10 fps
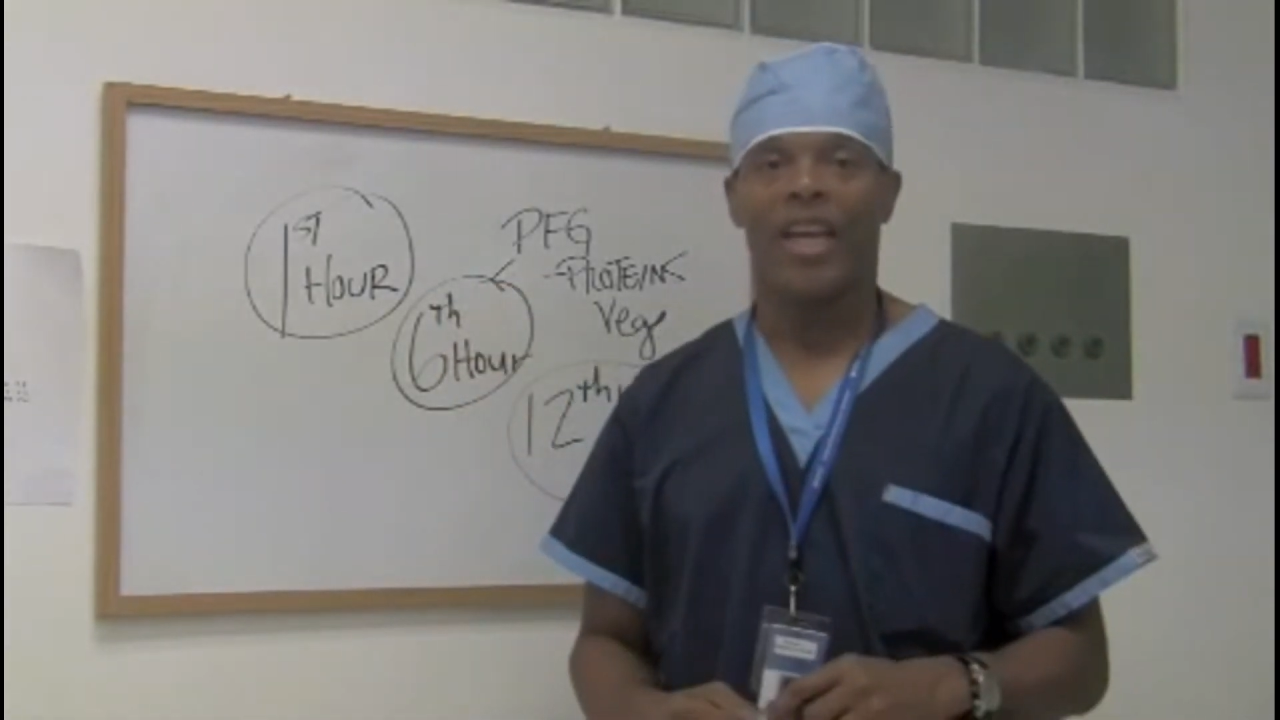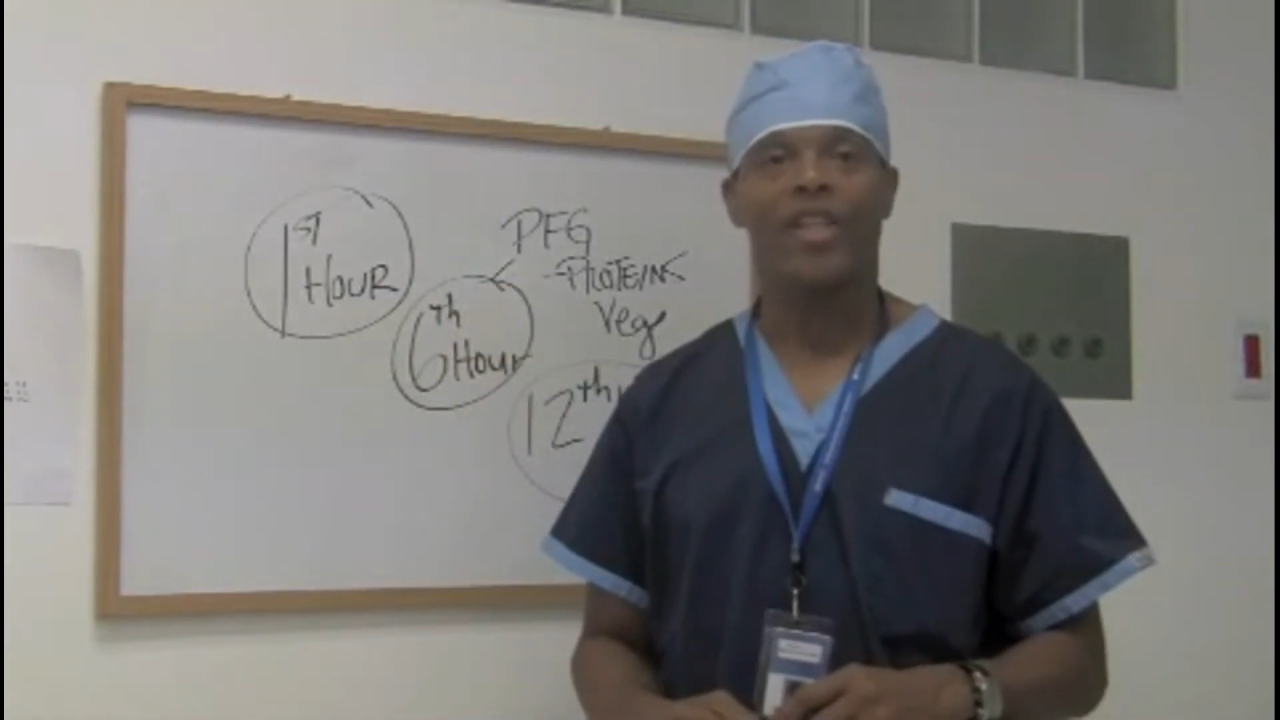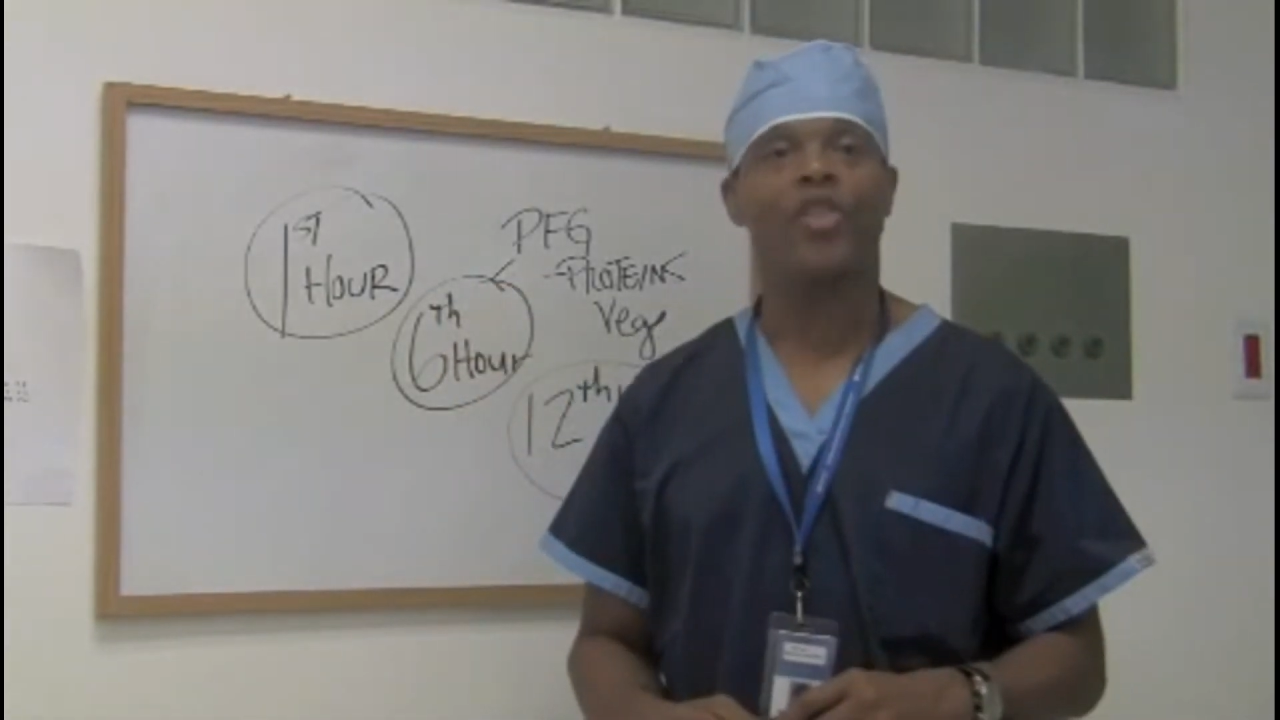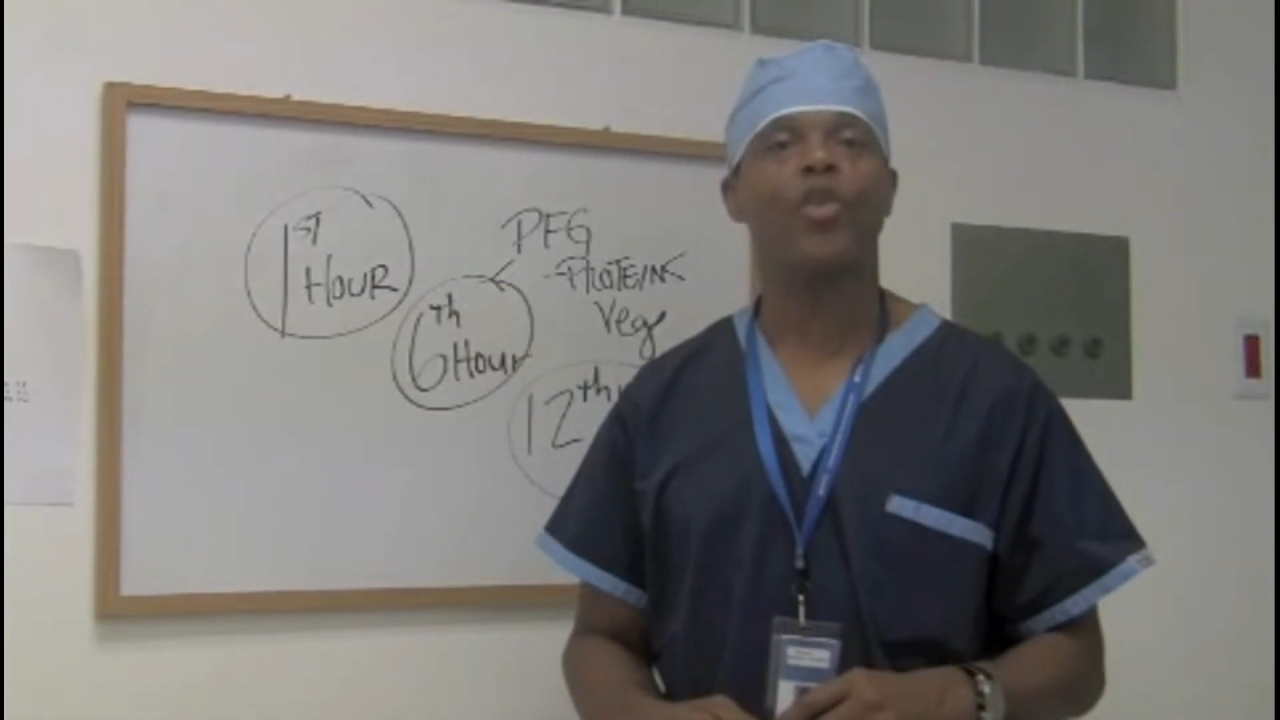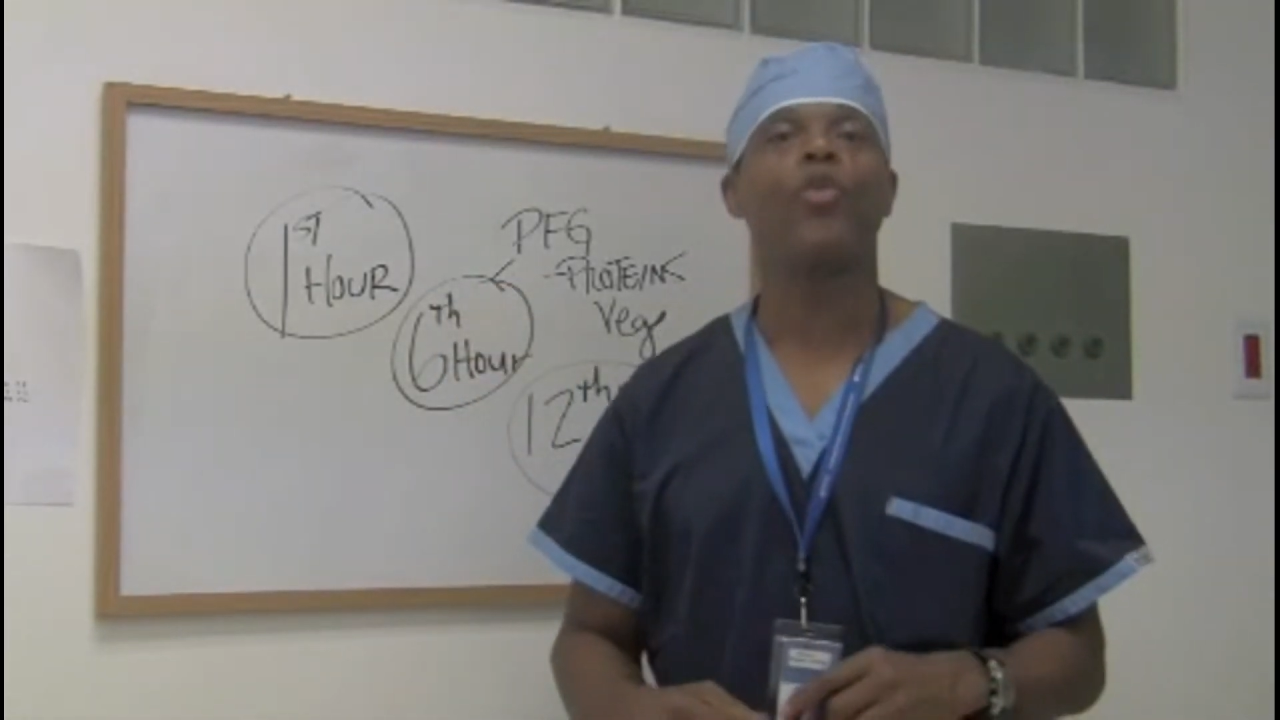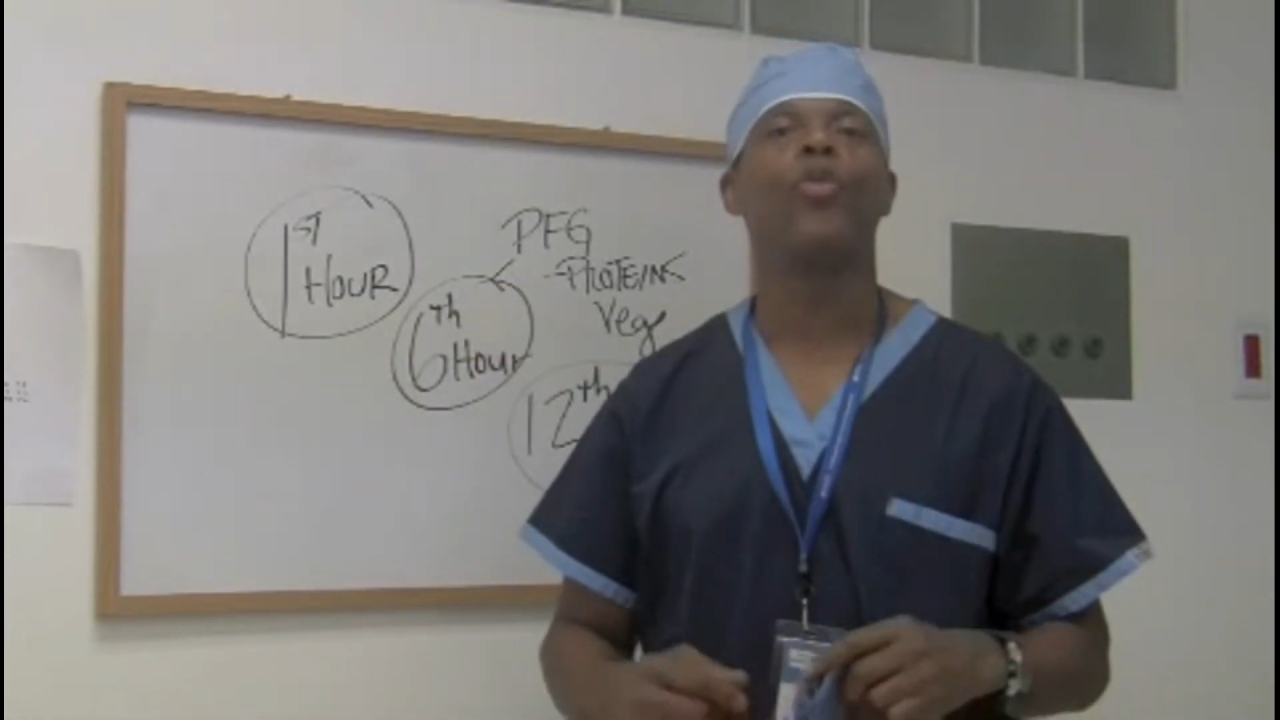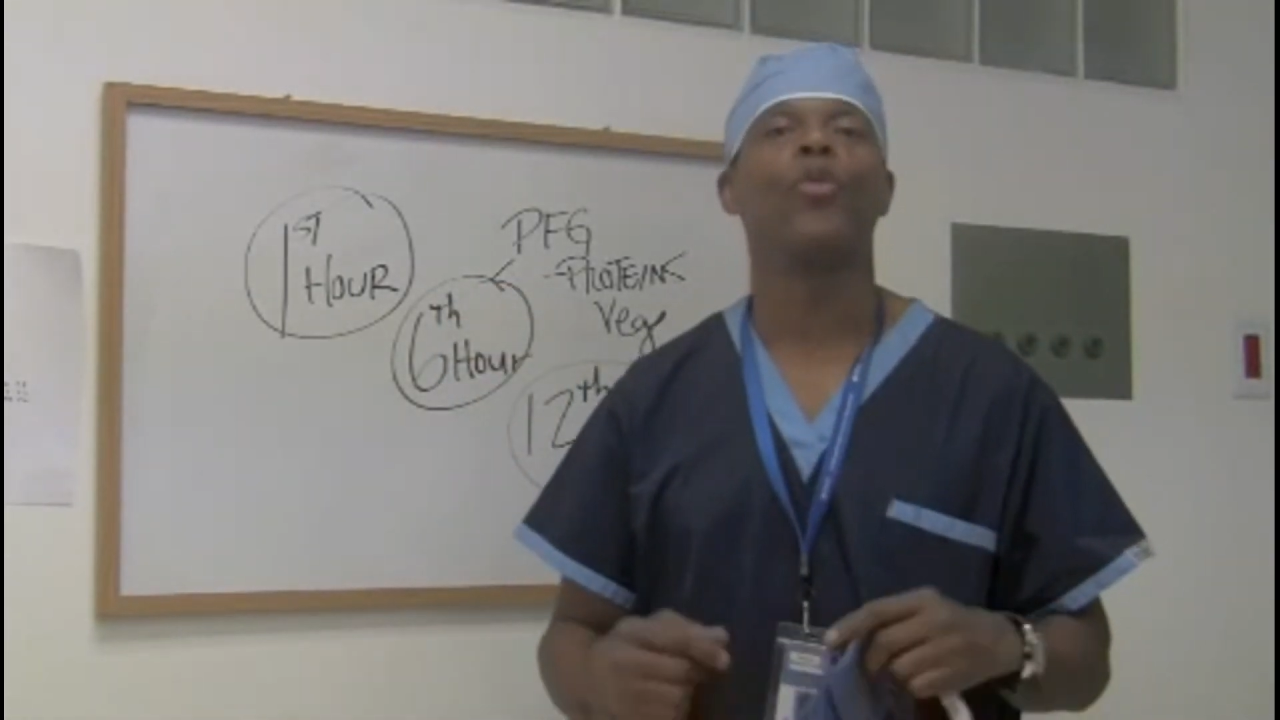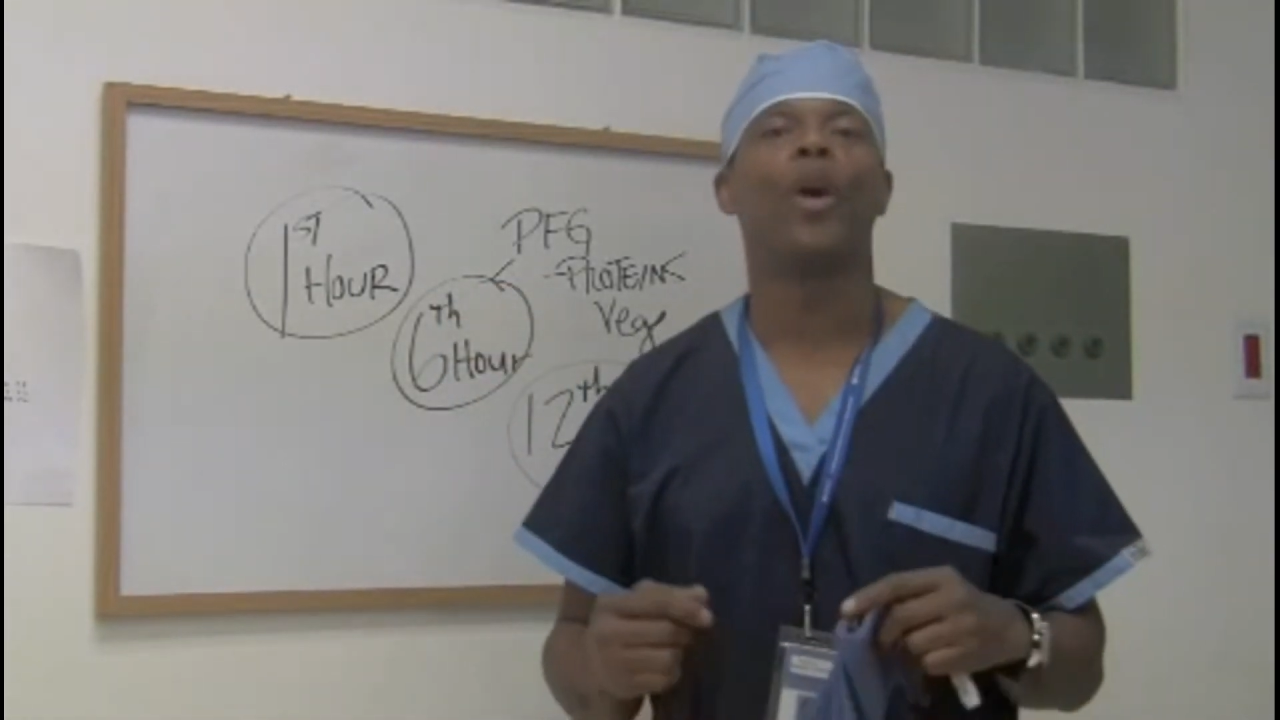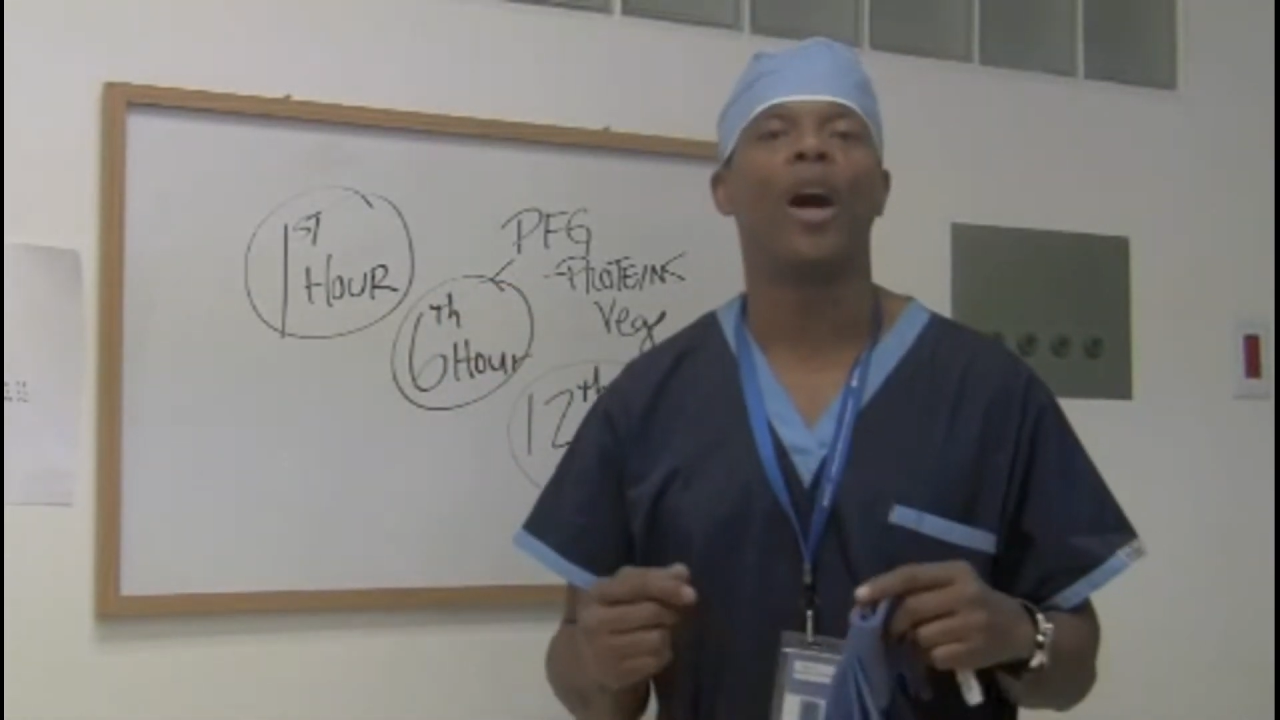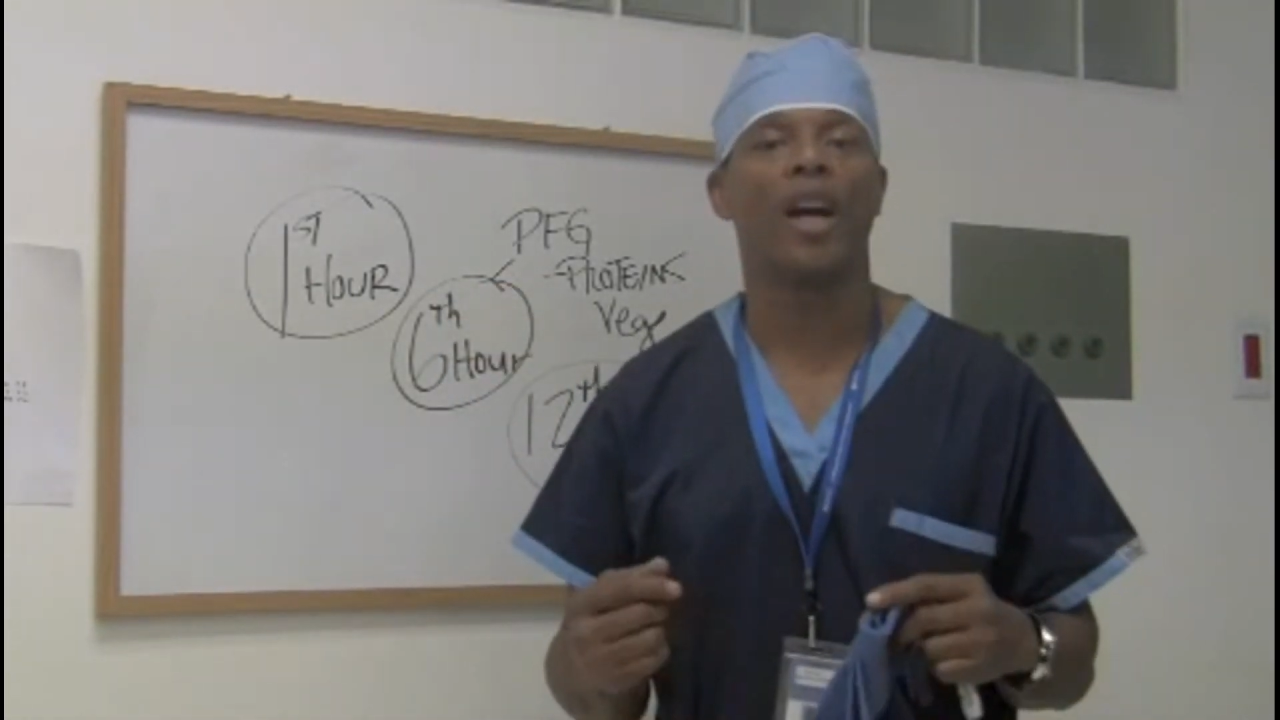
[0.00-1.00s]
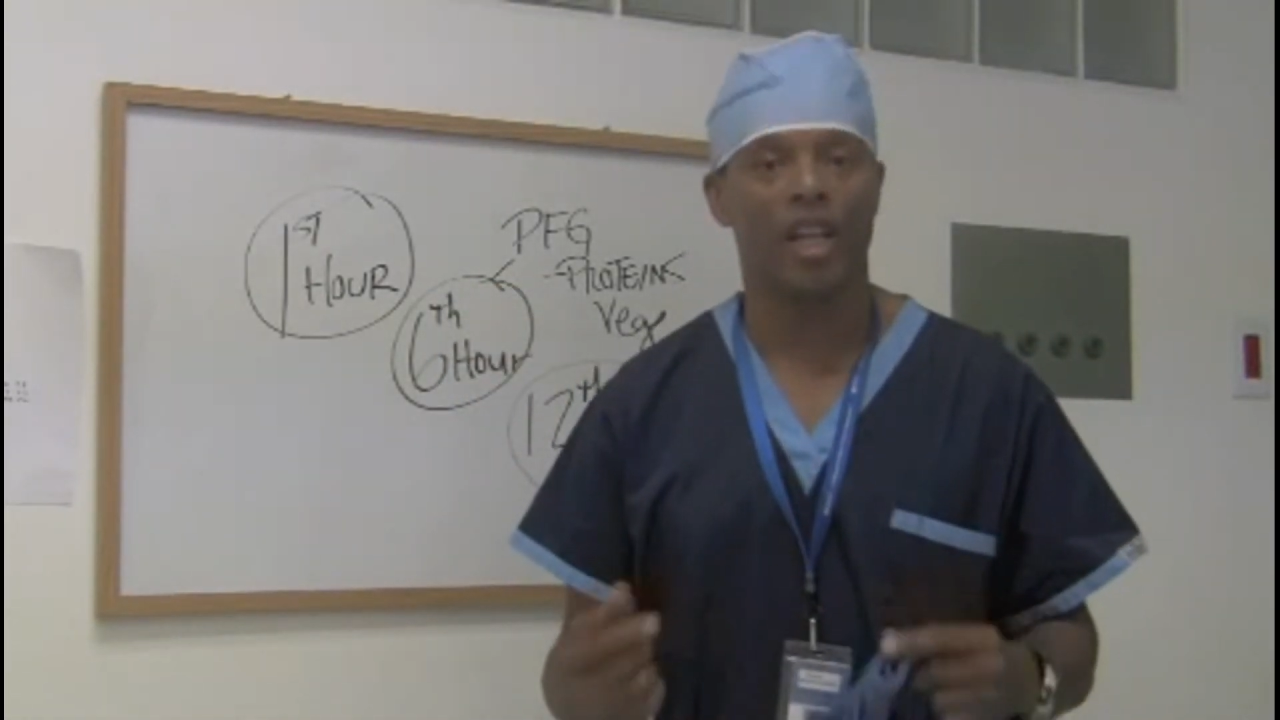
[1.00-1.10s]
into a uh,